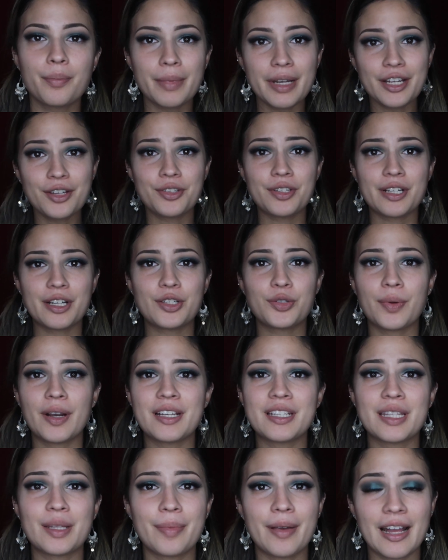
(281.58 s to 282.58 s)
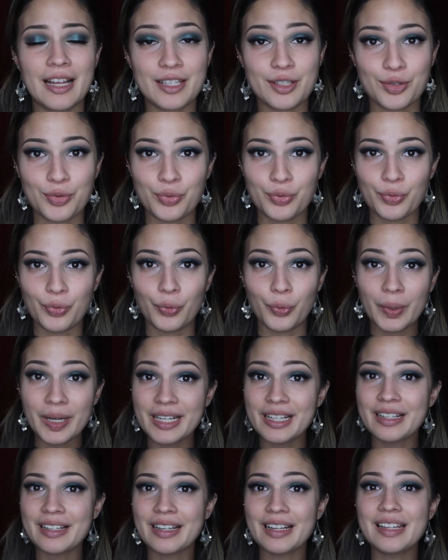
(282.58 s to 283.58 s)
Me using it twice in the past
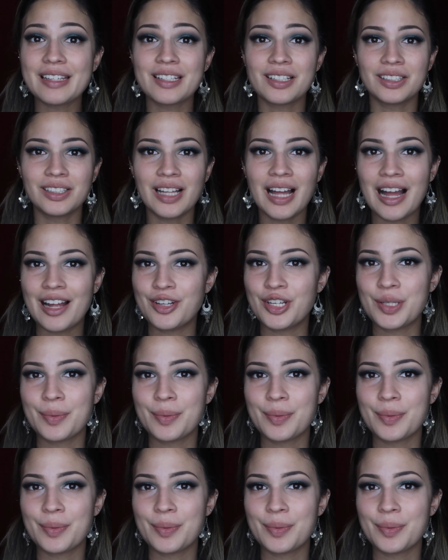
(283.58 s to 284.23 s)
week is a lot,